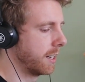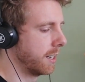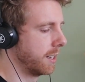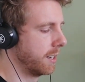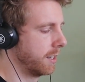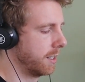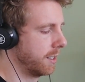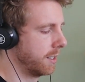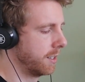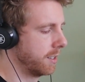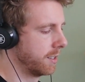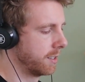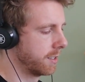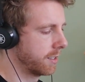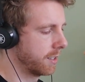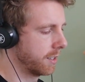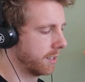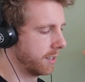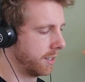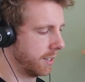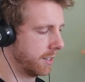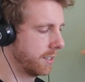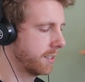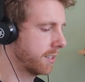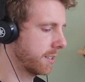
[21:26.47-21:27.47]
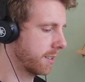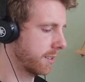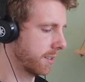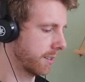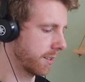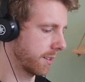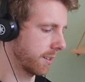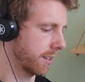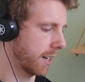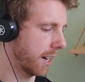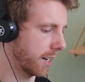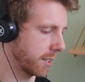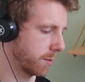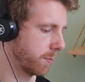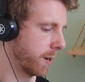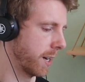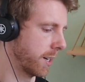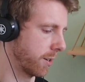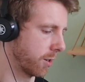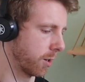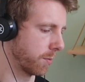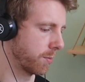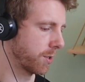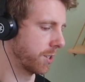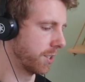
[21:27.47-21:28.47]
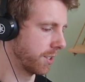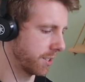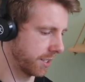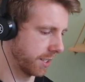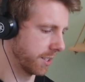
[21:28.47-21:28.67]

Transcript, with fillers: is this has been an option